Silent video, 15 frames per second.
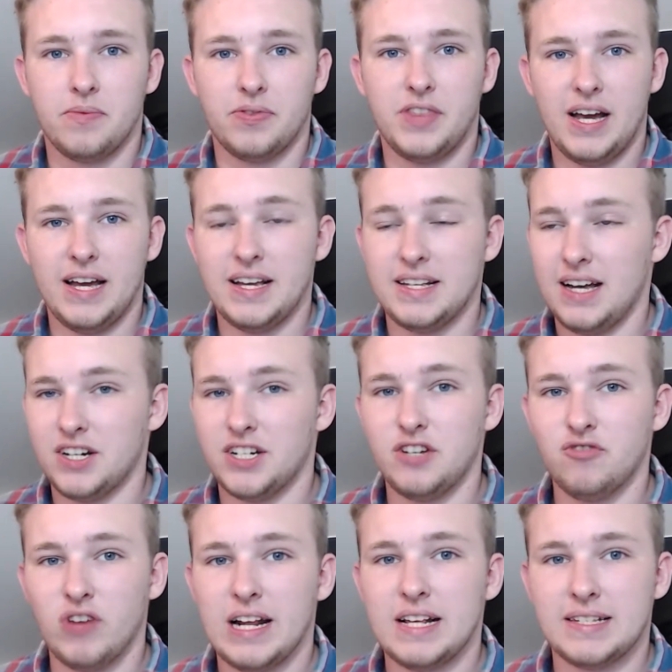That is actually
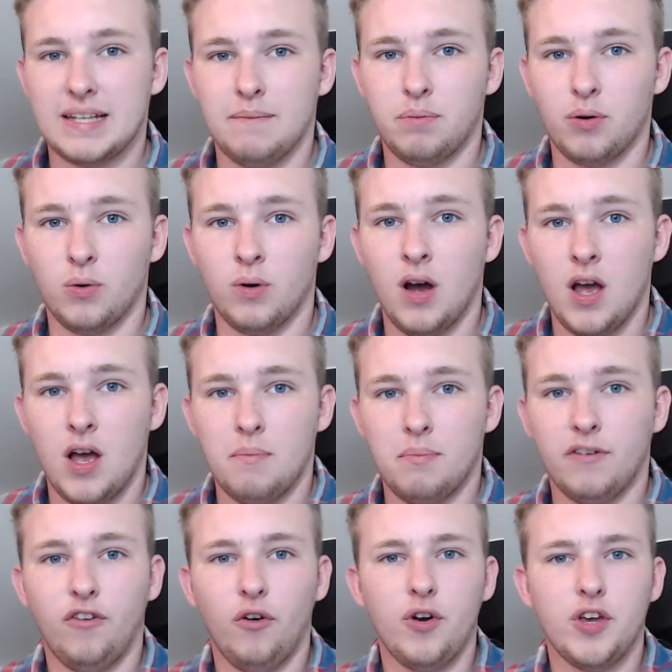really simple.
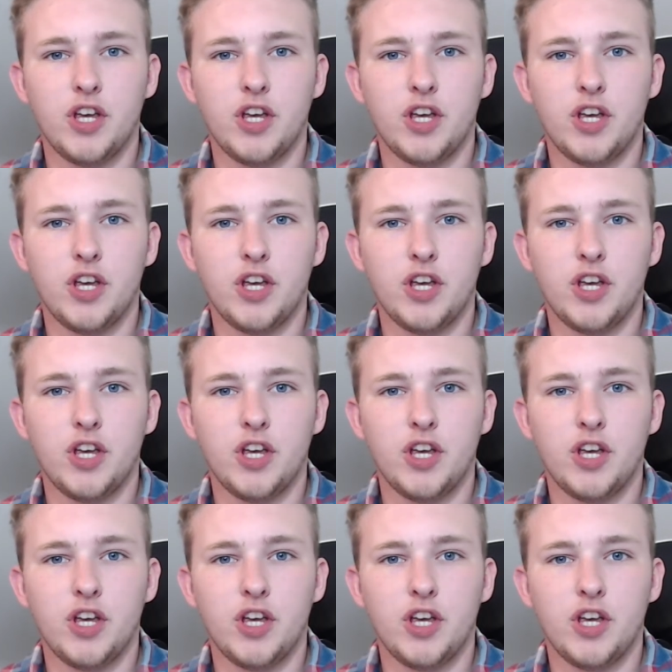Before